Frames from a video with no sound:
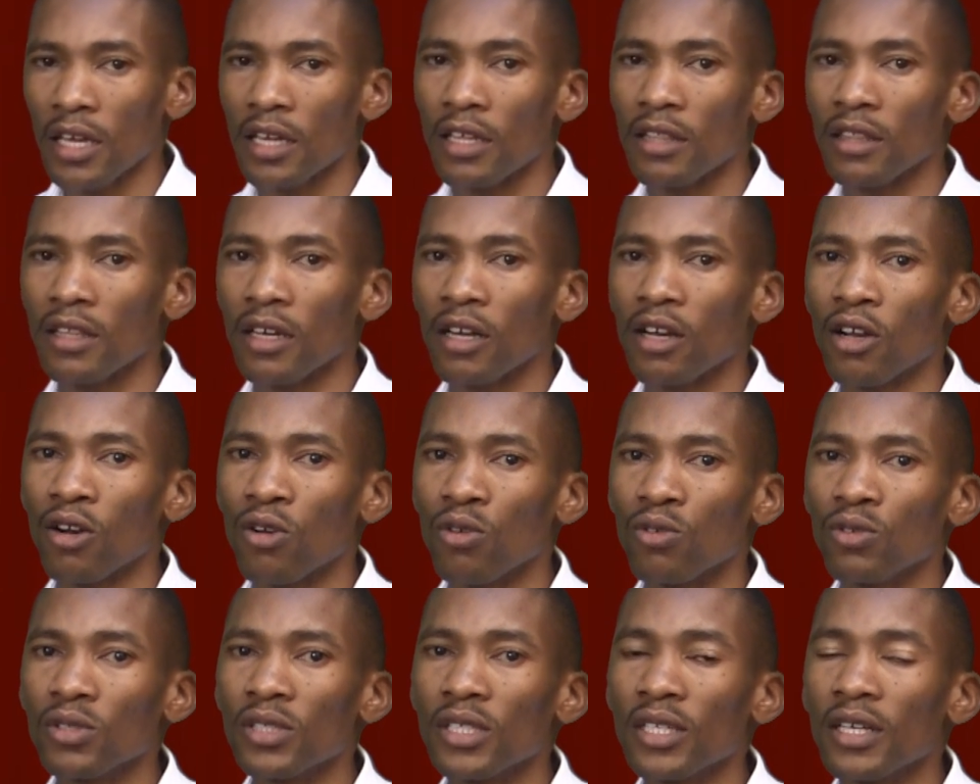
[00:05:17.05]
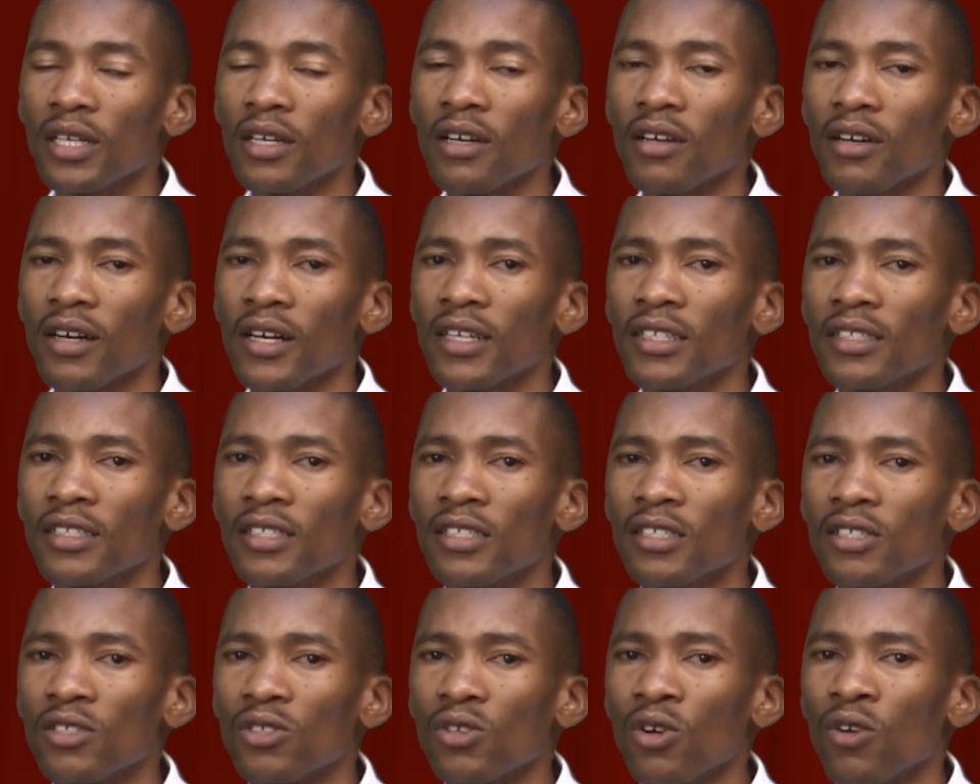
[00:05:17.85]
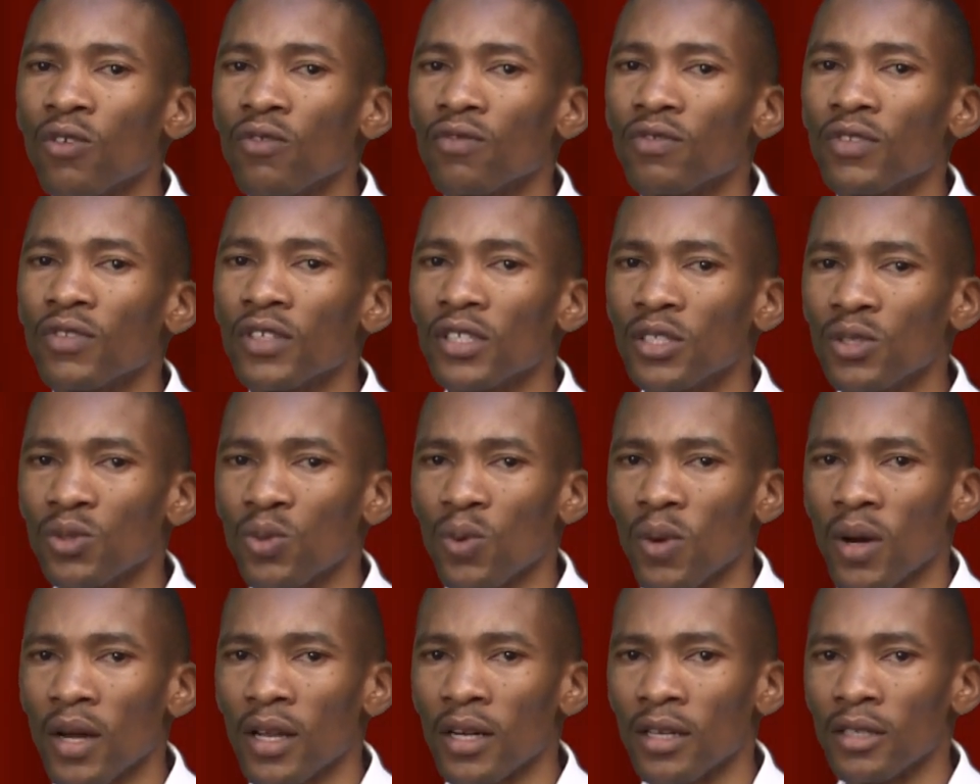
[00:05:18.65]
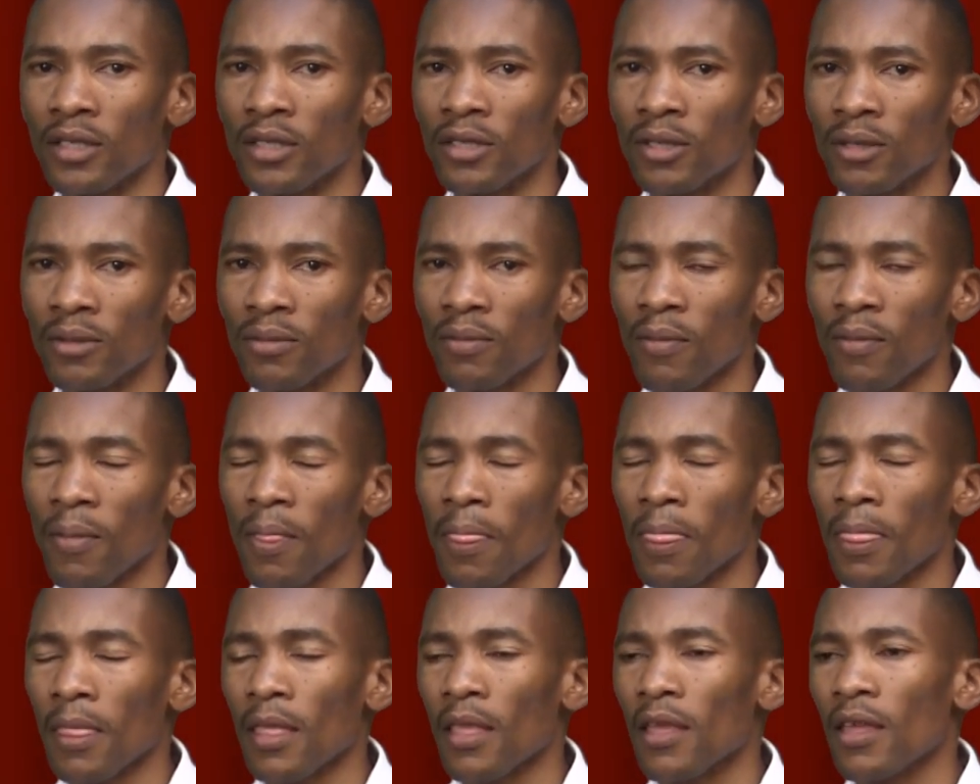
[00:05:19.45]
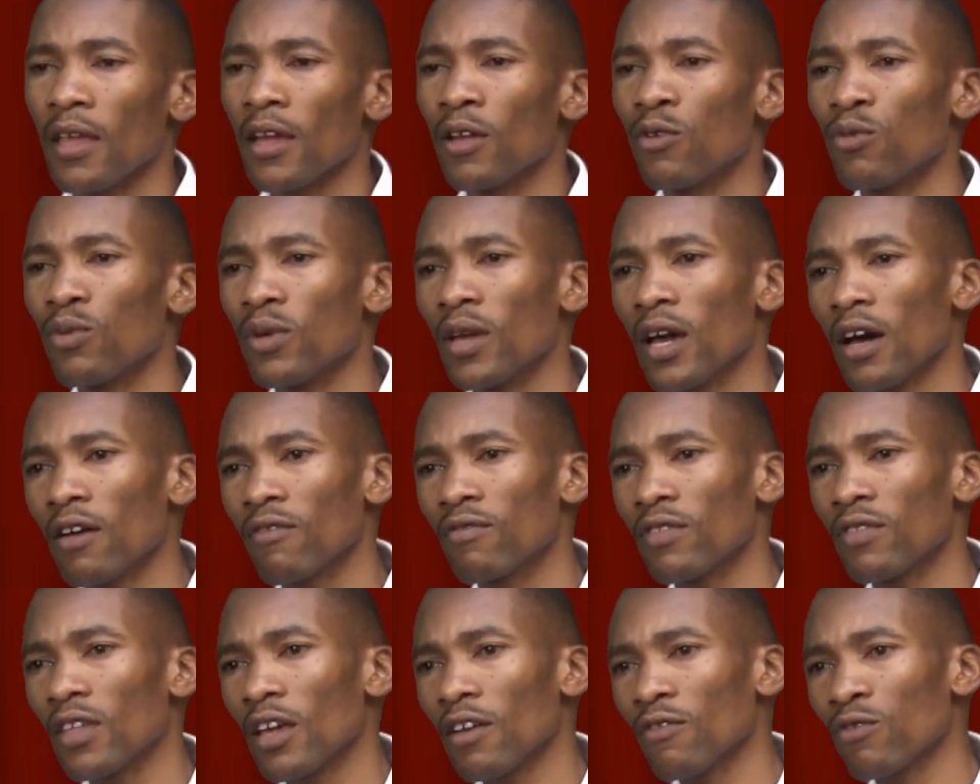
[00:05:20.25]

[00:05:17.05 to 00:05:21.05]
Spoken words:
in the closing crisis of this world. And we have